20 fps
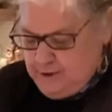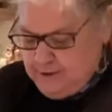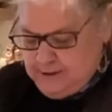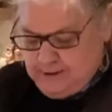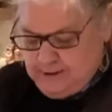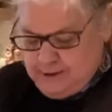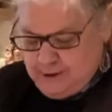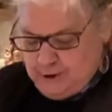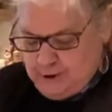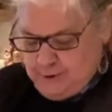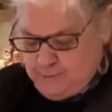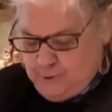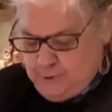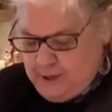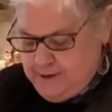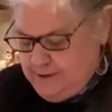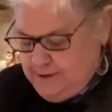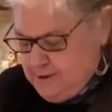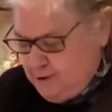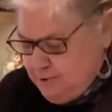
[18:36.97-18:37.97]
just to
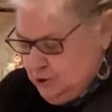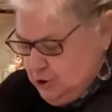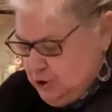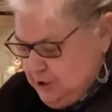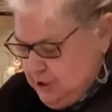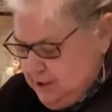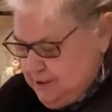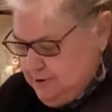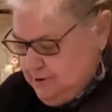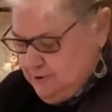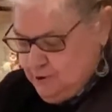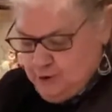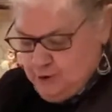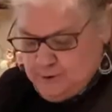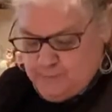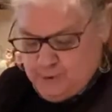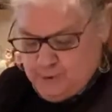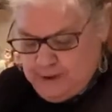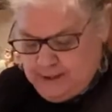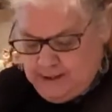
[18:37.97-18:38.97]
spread the chair. You
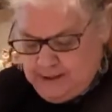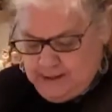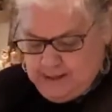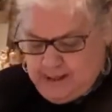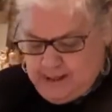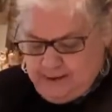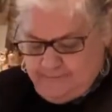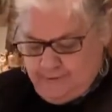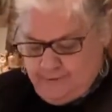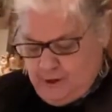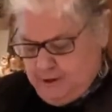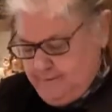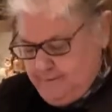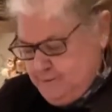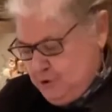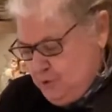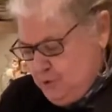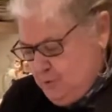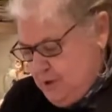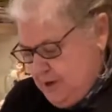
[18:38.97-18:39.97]
can put any kind of
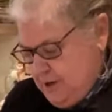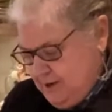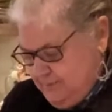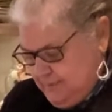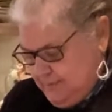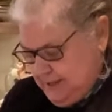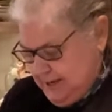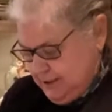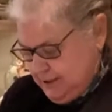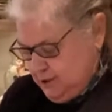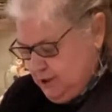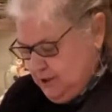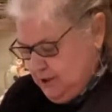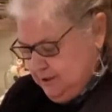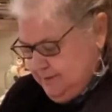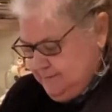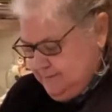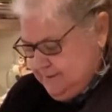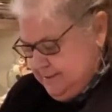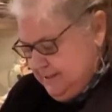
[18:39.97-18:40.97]
olives you want, black
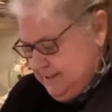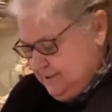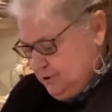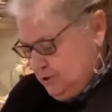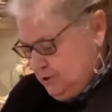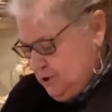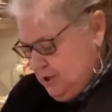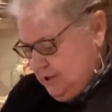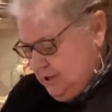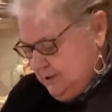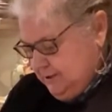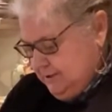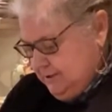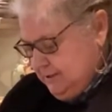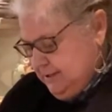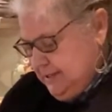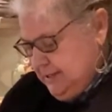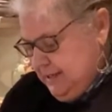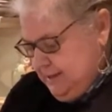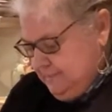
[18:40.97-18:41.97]
olives. These are called
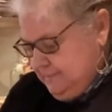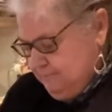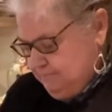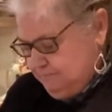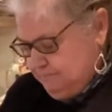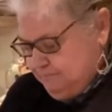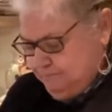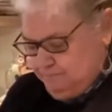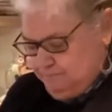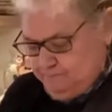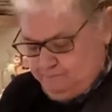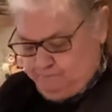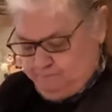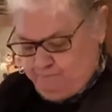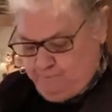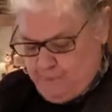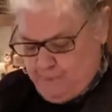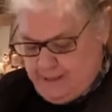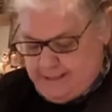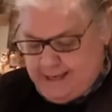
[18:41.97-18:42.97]

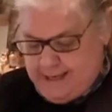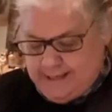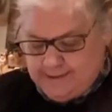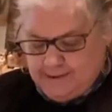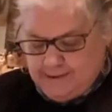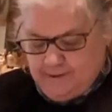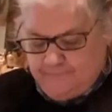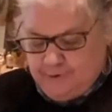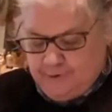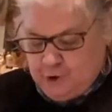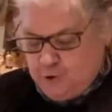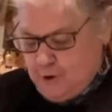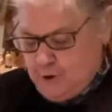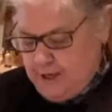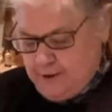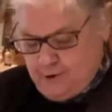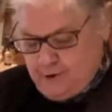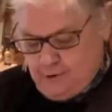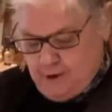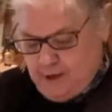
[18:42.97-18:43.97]

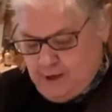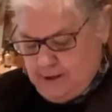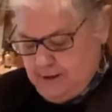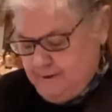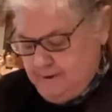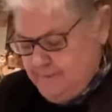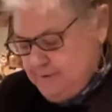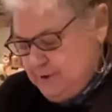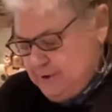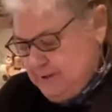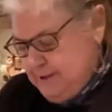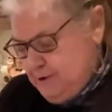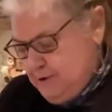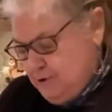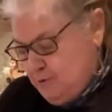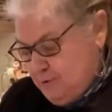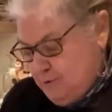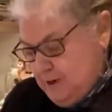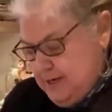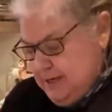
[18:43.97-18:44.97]
Castelvetrano olives, and they're
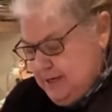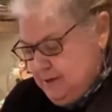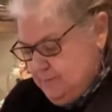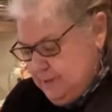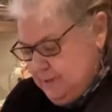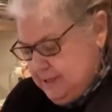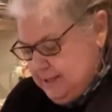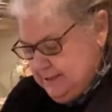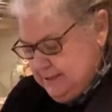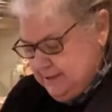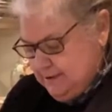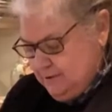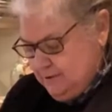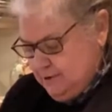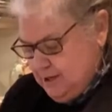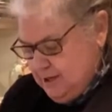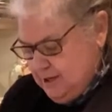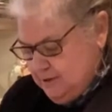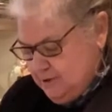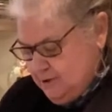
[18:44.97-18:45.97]
great because they're
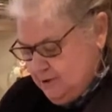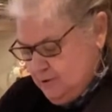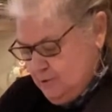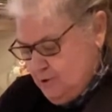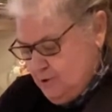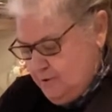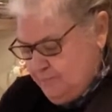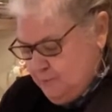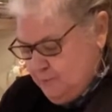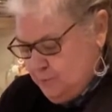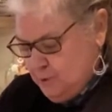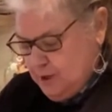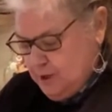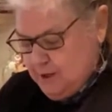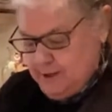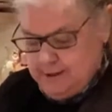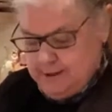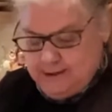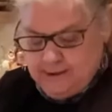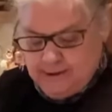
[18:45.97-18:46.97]
not too
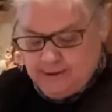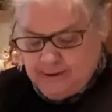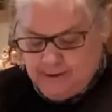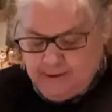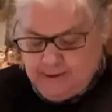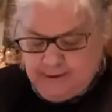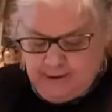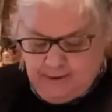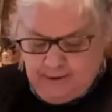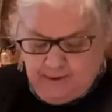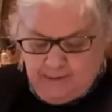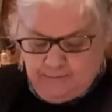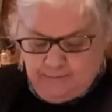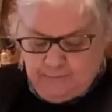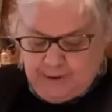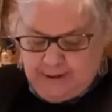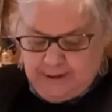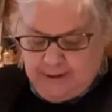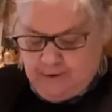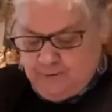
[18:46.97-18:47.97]
overbrined,
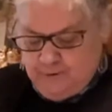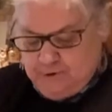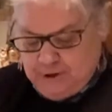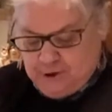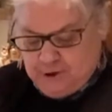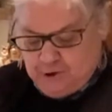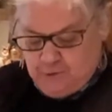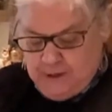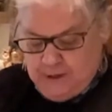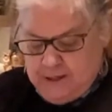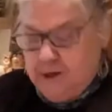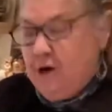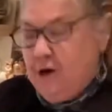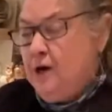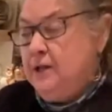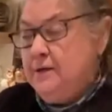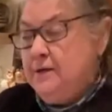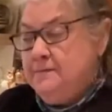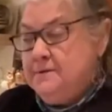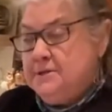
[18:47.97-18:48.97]
but they're just green
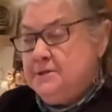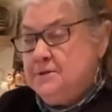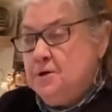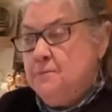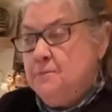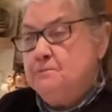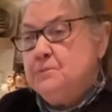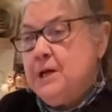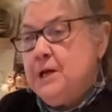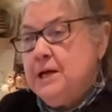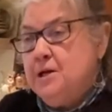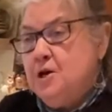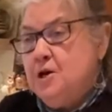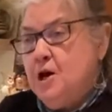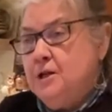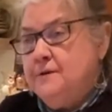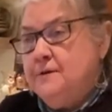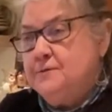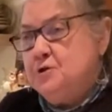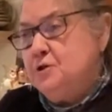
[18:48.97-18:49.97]
olives, so any
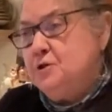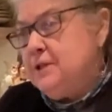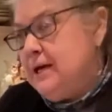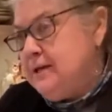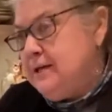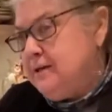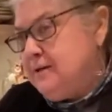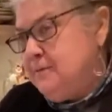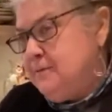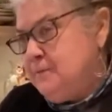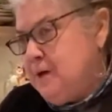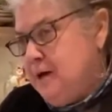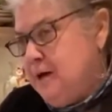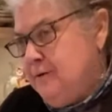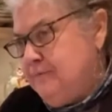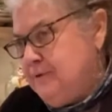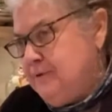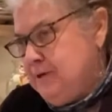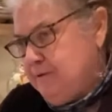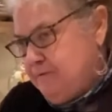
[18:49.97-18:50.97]
olives you like,
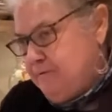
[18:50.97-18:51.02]
feel